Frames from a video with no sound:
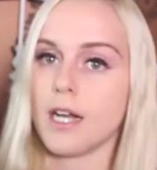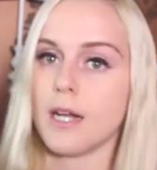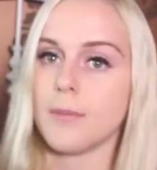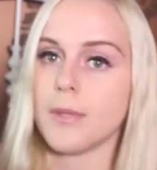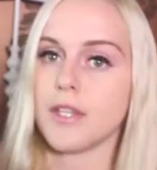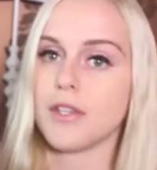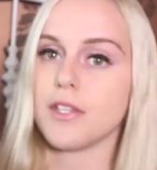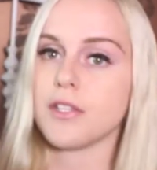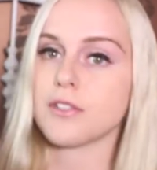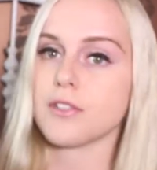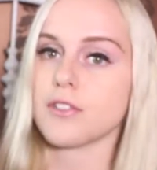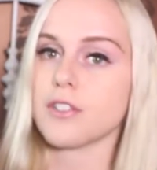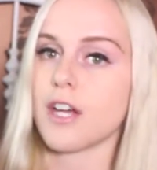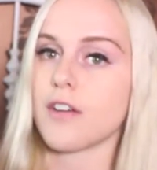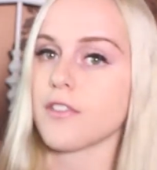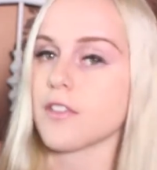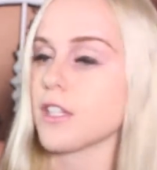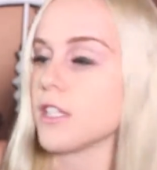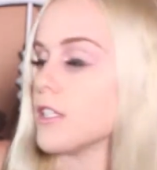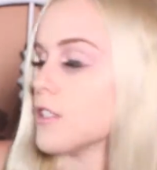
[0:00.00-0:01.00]
I mean, these are
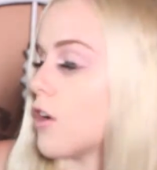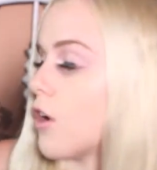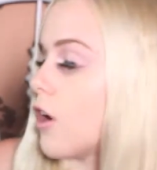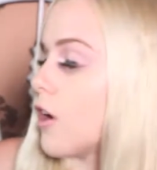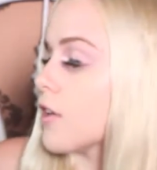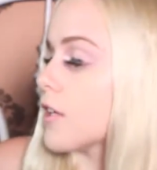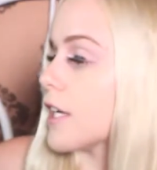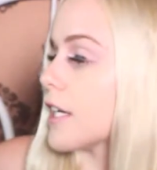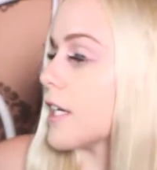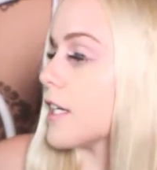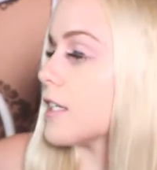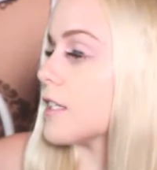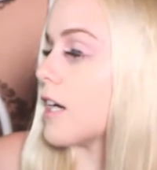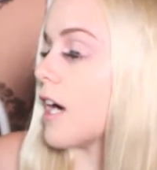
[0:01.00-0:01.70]
definitely not like,